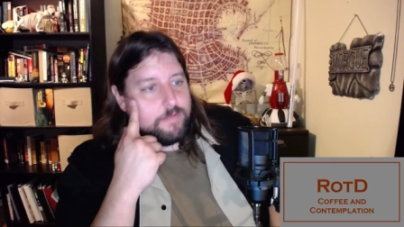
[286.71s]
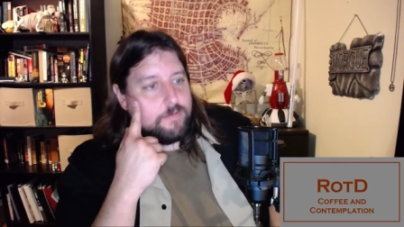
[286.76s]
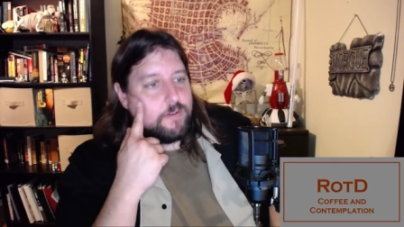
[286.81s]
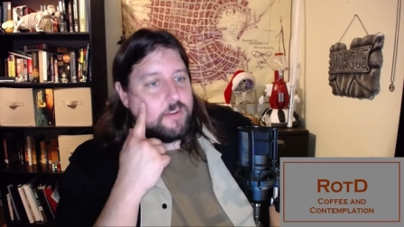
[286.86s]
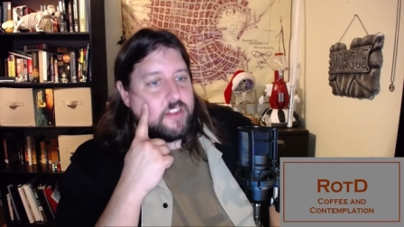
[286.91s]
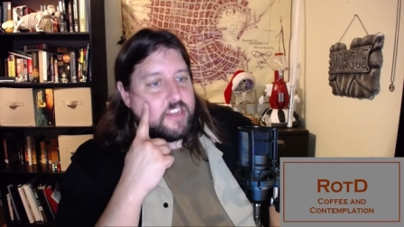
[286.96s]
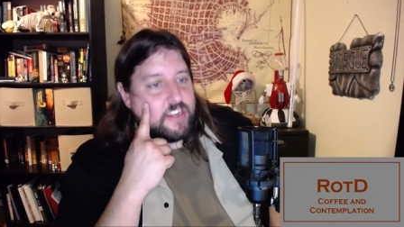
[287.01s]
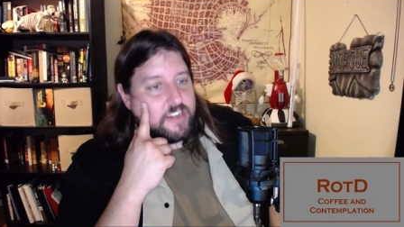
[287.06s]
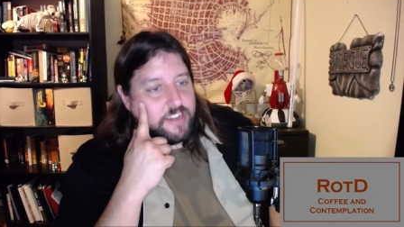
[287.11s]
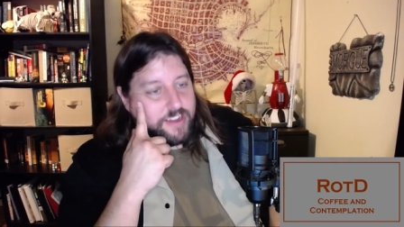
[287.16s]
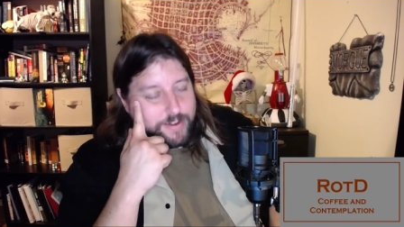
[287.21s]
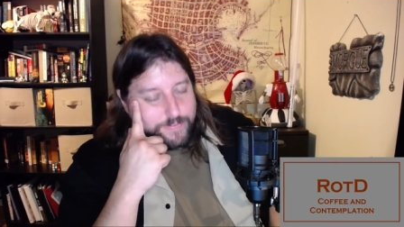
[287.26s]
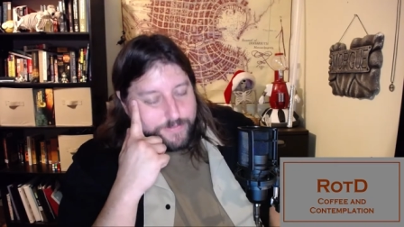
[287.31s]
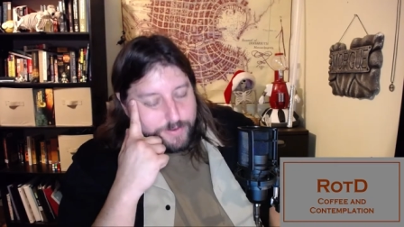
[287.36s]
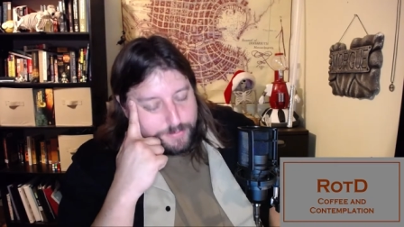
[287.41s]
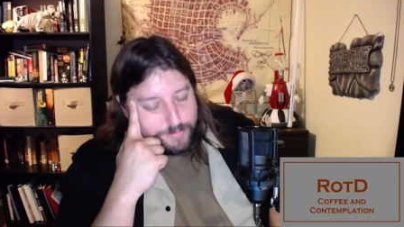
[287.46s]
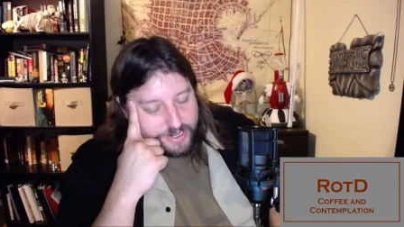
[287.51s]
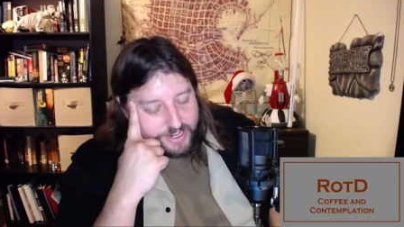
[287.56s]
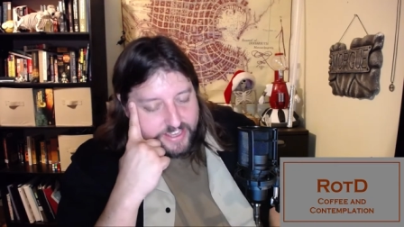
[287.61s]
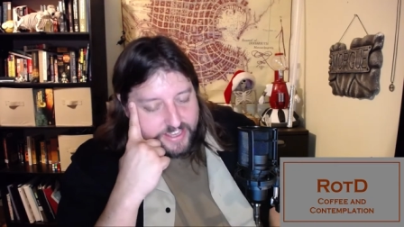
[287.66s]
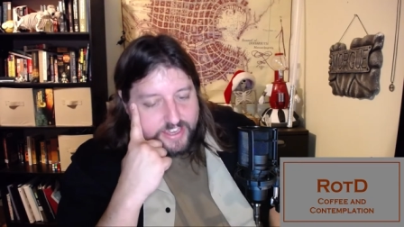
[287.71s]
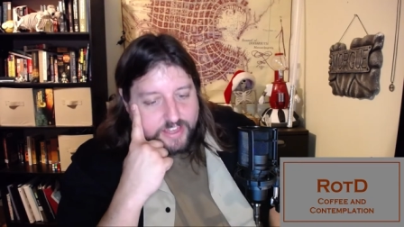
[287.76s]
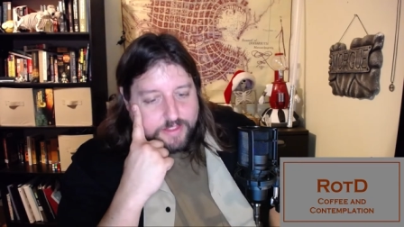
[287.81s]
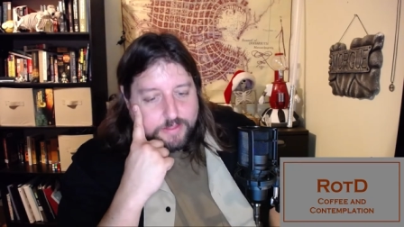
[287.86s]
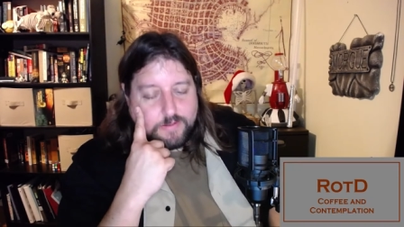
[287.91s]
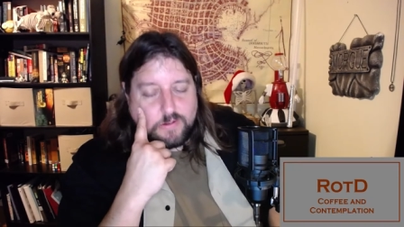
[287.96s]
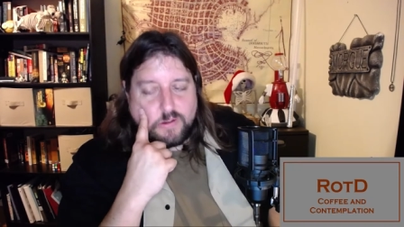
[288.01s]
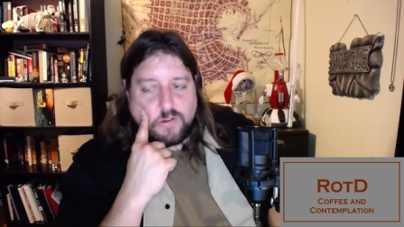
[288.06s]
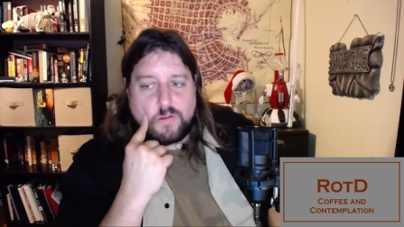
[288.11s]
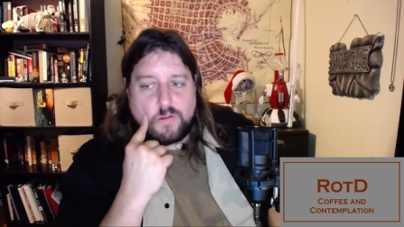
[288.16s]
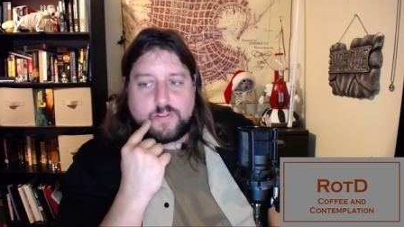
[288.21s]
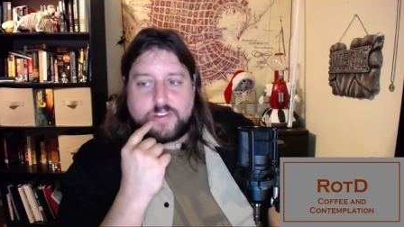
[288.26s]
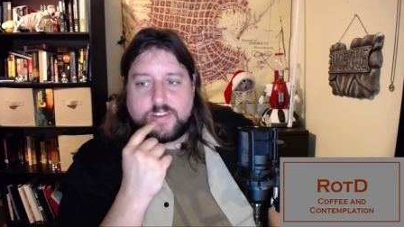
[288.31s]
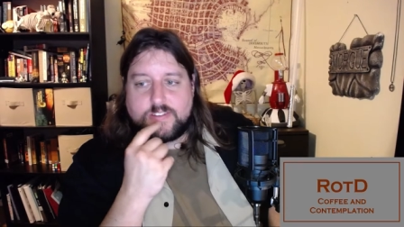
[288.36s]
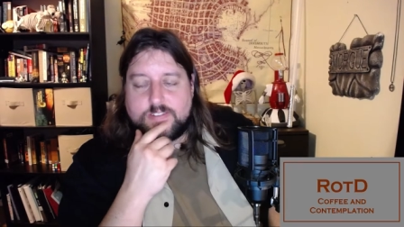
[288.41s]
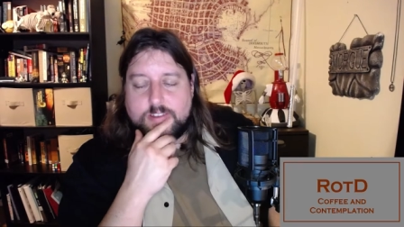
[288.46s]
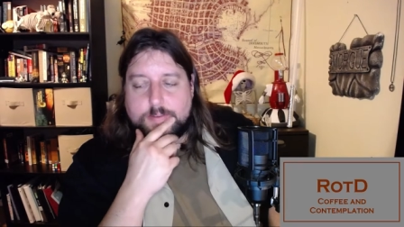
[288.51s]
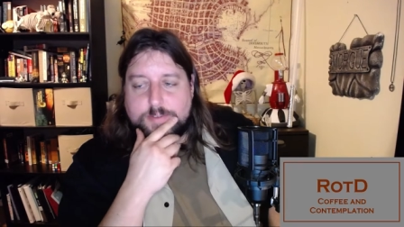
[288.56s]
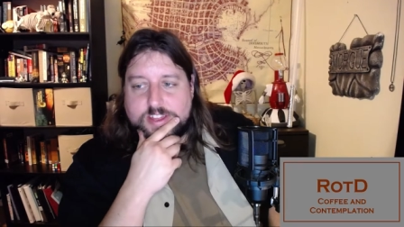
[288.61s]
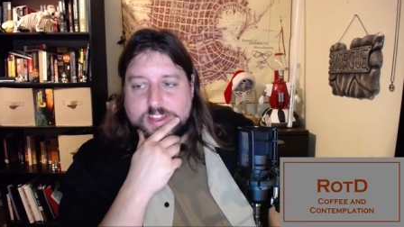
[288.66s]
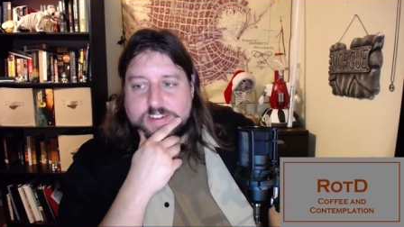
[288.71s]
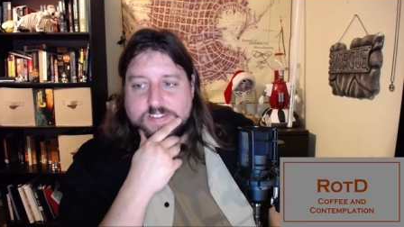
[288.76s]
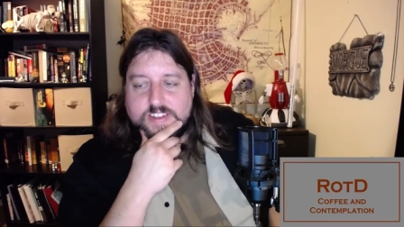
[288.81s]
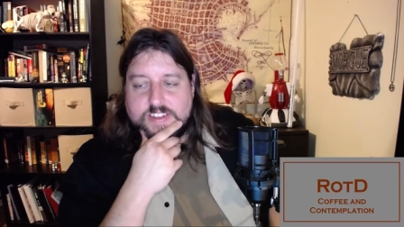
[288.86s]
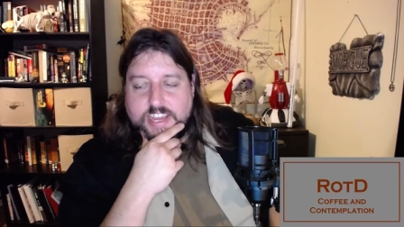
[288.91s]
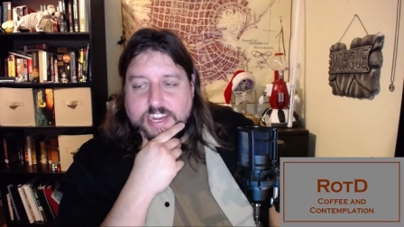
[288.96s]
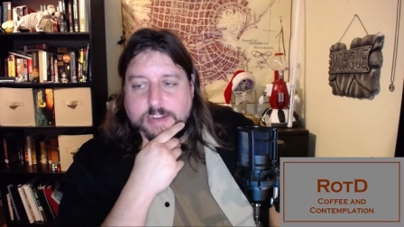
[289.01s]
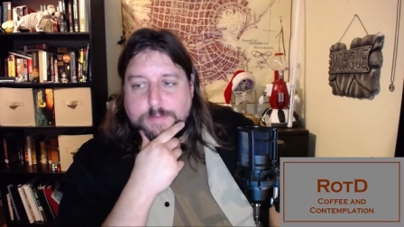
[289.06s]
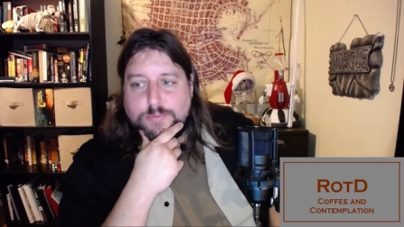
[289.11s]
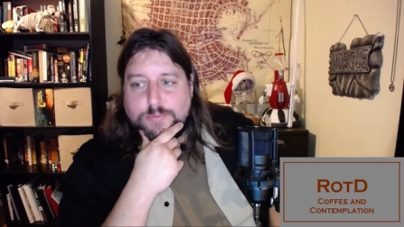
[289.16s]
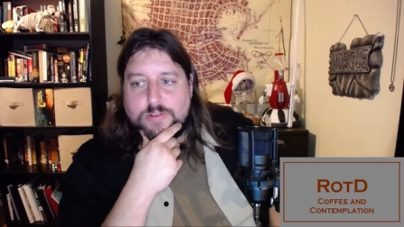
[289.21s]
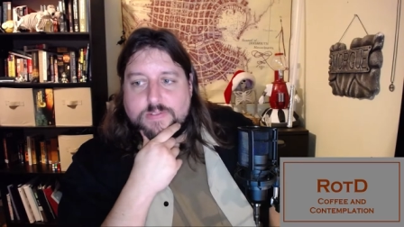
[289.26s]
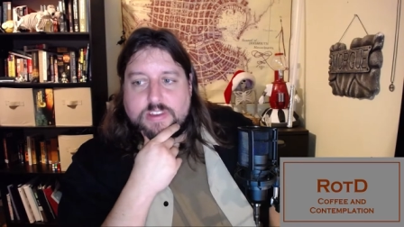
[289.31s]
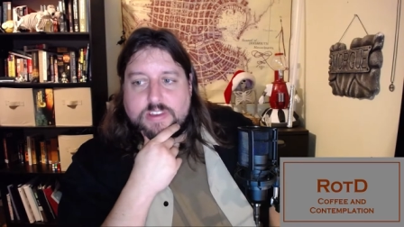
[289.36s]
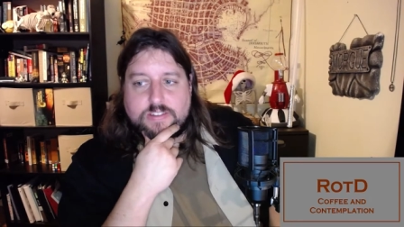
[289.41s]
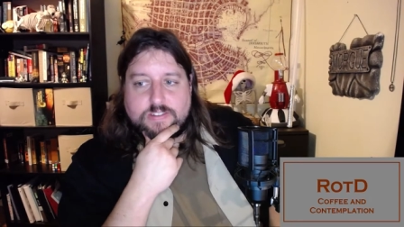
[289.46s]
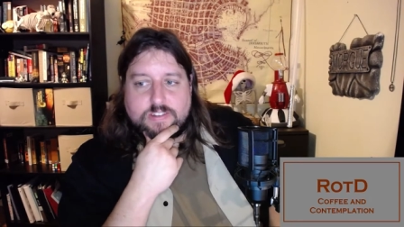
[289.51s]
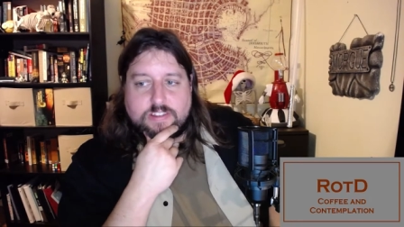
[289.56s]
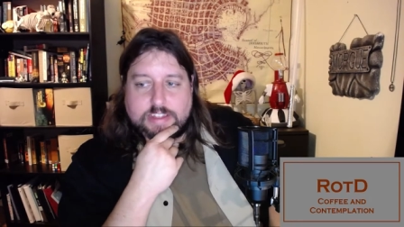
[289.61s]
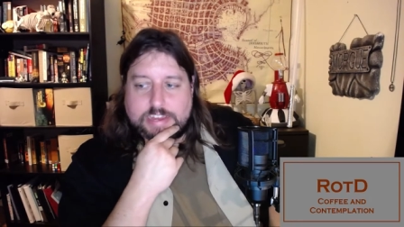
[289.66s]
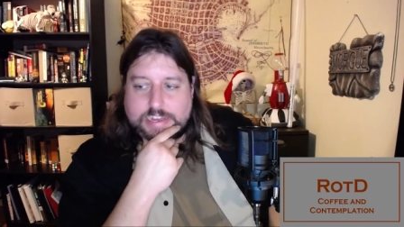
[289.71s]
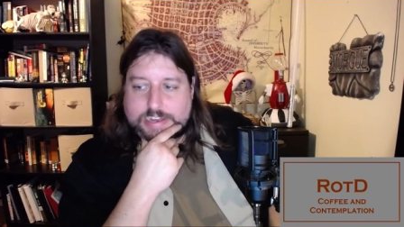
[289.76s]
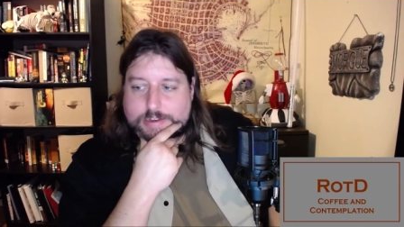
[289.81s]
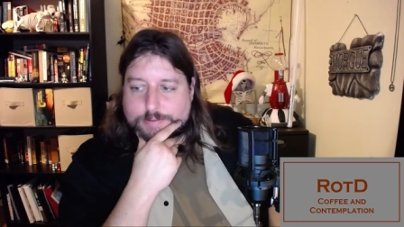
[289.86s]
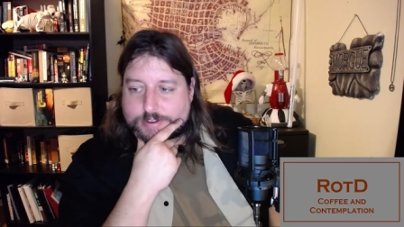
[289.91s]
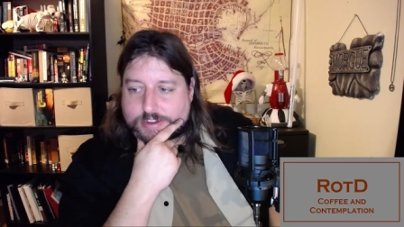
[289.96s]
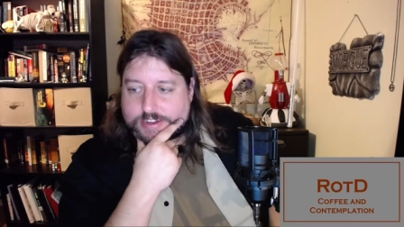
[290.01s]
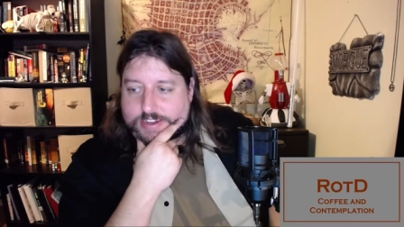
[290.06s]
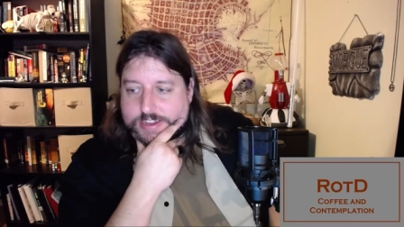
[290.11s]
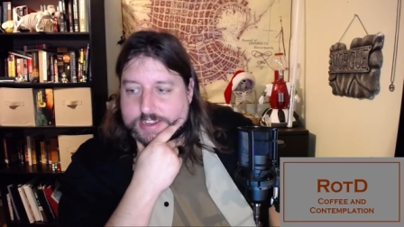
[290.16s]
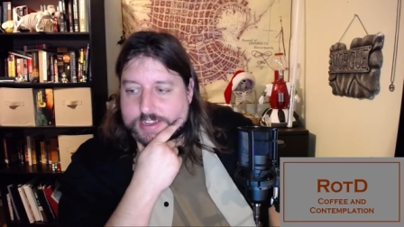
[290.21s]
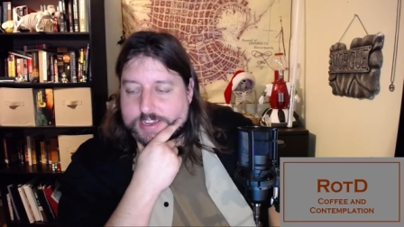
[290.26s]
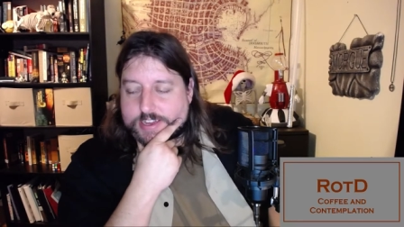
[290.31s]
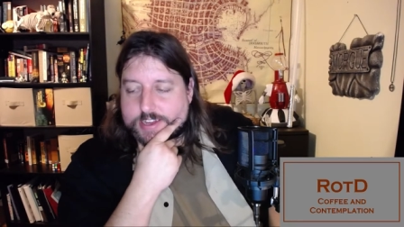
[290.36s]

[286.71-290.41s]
really tough for me to get through, because, I mean, there's eight movies in that one.